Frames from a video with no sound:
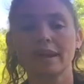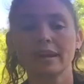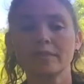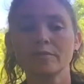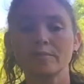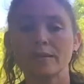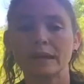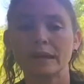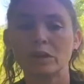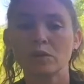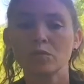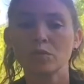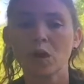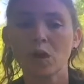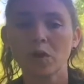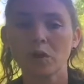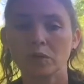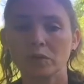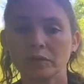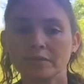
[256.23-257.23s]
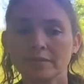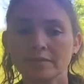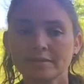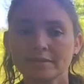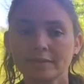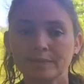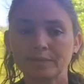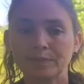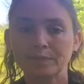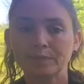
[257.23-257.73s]
of many roads.
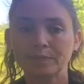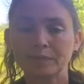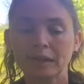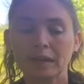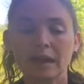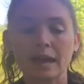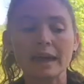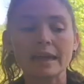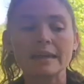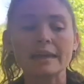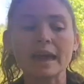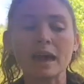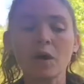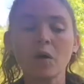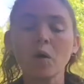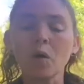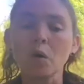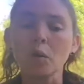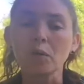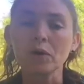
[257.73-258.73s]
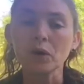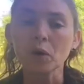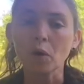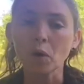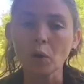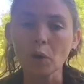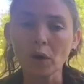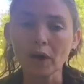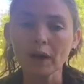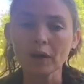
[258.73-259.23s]
Now, when
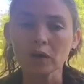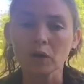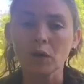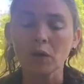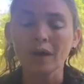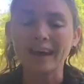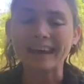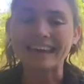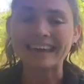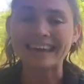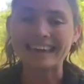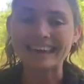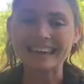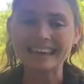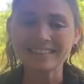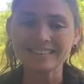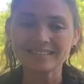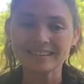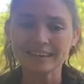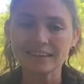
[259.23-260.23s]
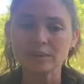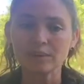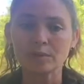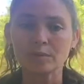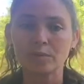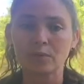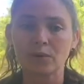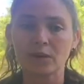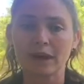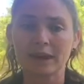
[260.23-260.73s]
oil gets into
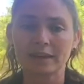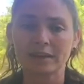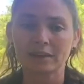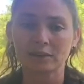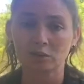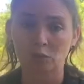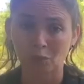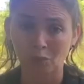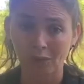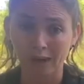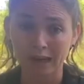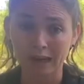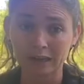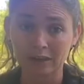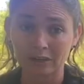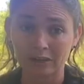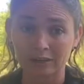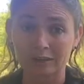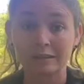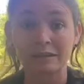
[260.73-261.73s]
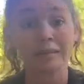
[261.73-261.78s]
Miranda's water,